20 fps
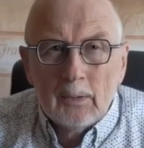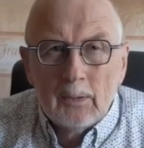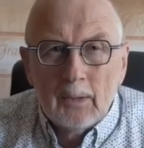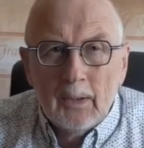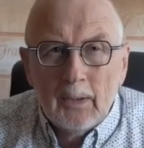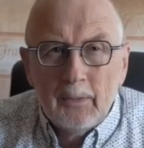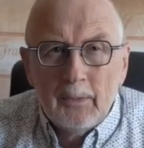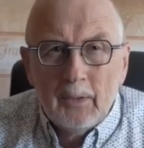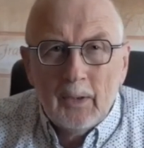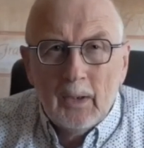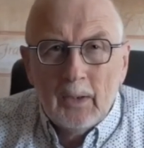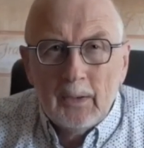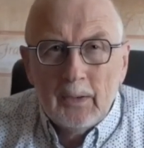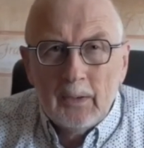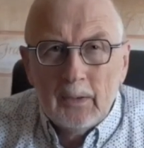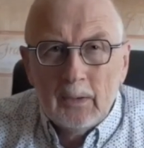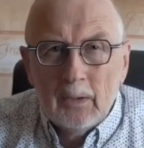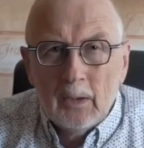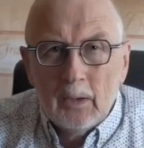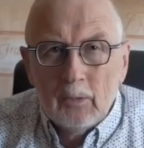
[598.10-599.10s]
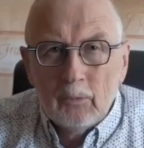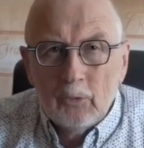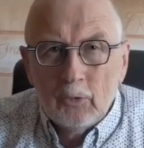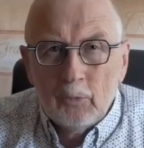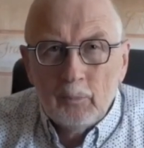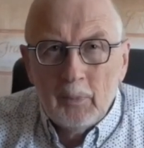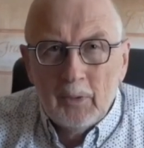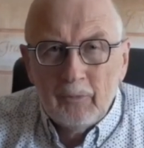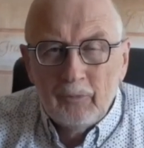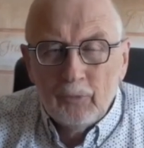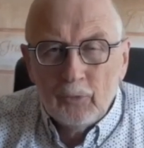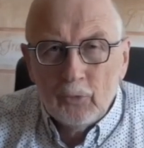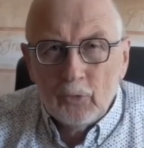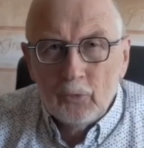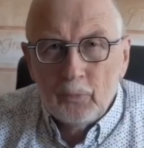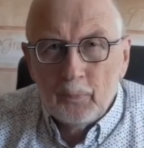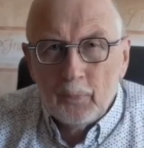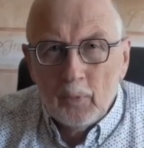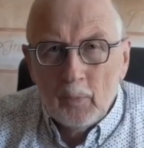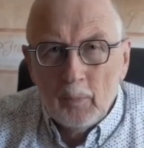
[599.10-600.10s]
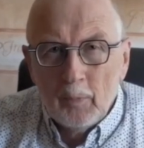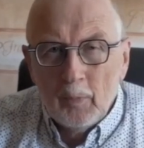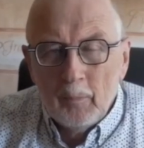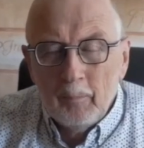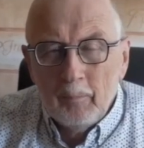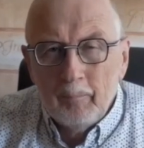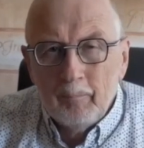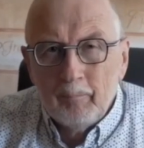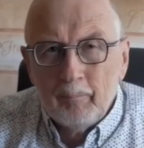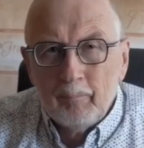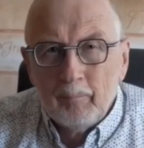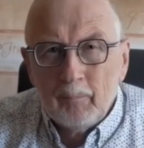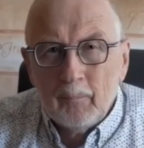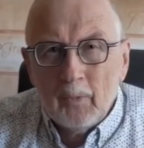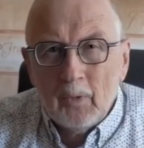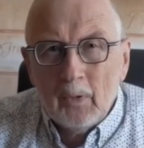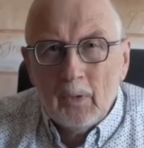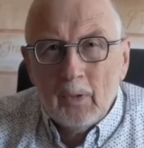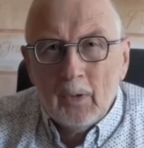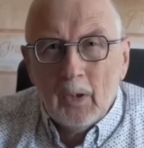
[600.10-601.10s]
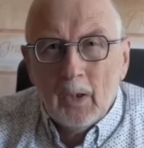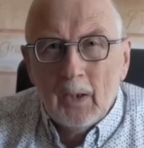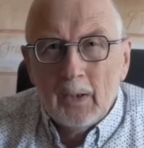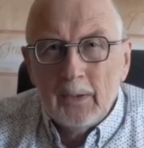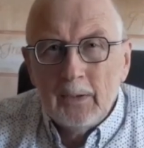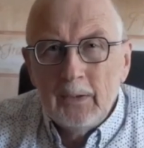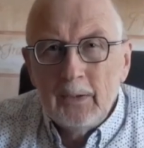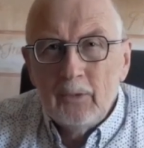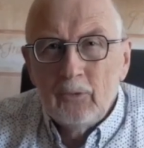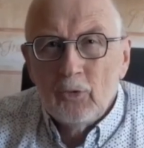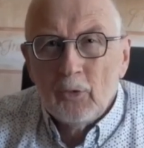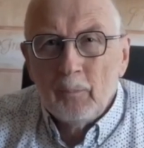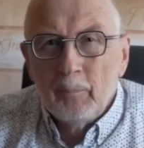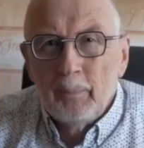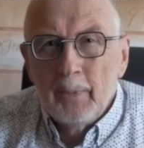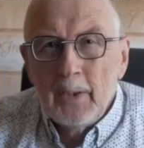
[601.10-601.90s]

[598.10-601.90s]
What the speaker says: Then I encountered my first problem. I need some